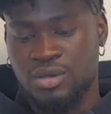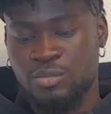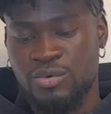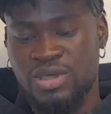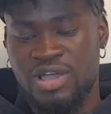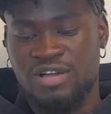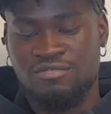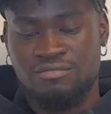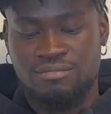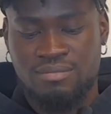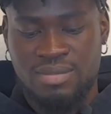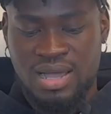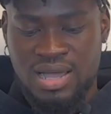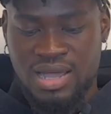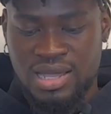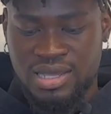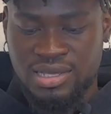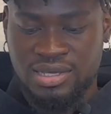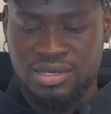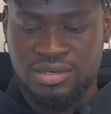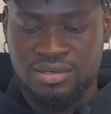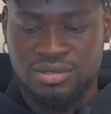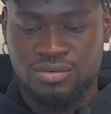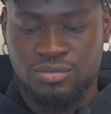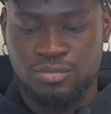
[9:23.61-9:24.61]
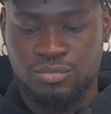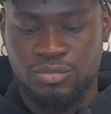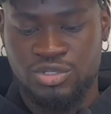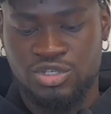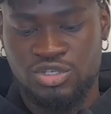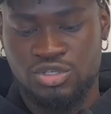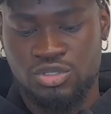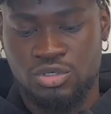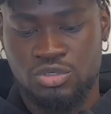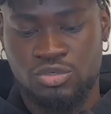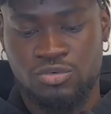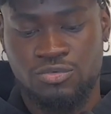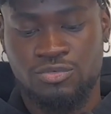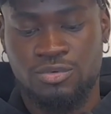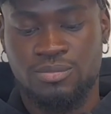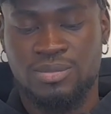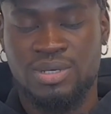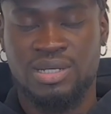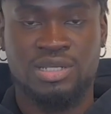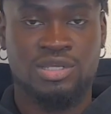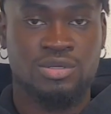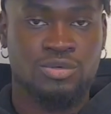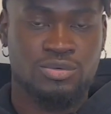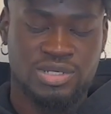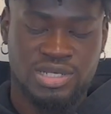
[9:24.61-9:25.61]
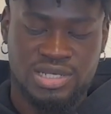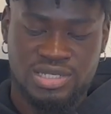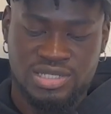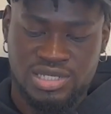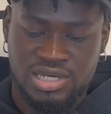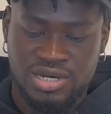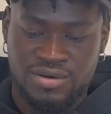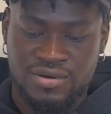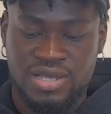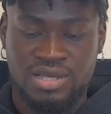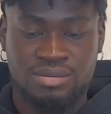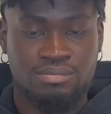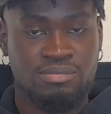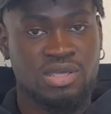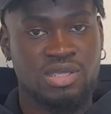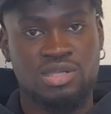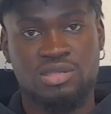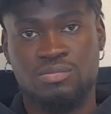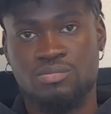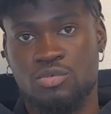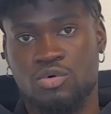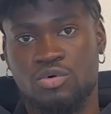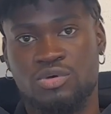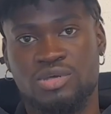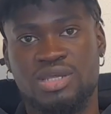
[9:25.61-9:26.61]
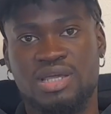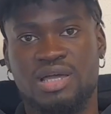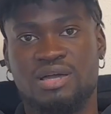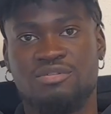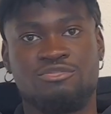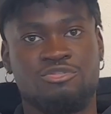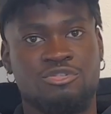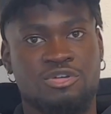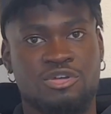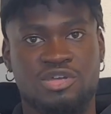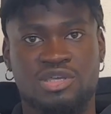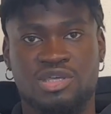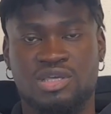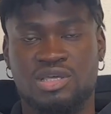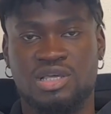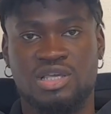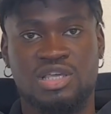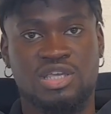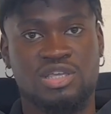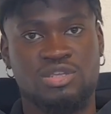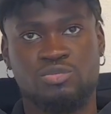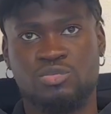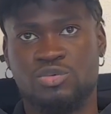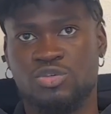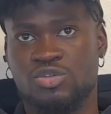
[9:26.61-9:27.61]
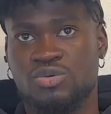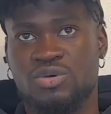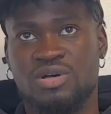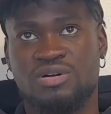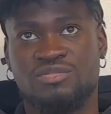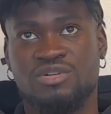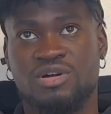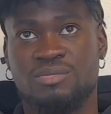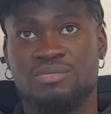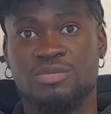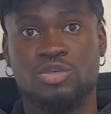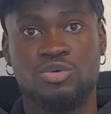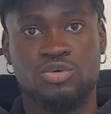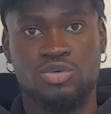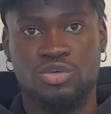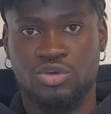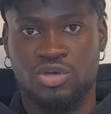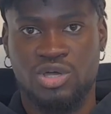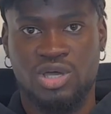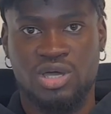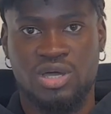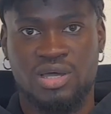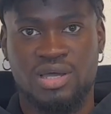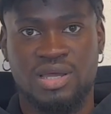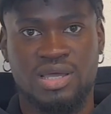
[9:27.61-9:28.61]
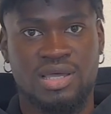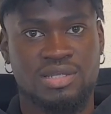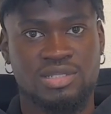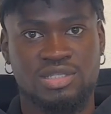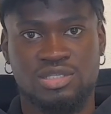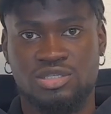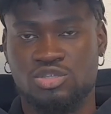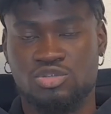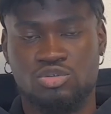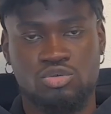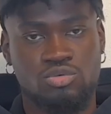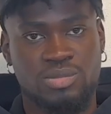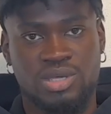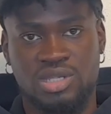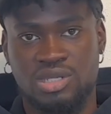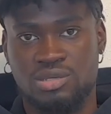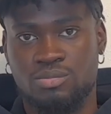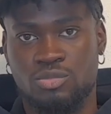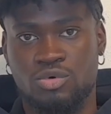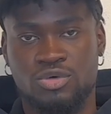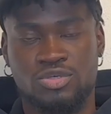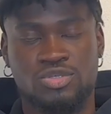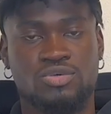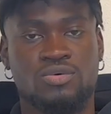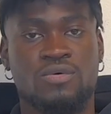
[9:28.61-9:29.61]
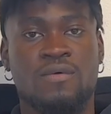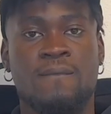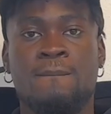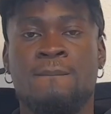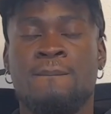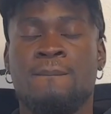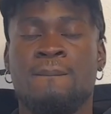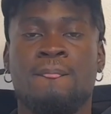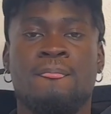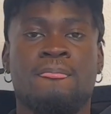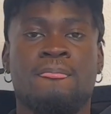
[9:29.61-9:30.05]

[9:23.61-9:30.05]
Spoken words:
We have Mag, which is also formerly known as Zara, and many more. We also have a New Yorker and so many more. So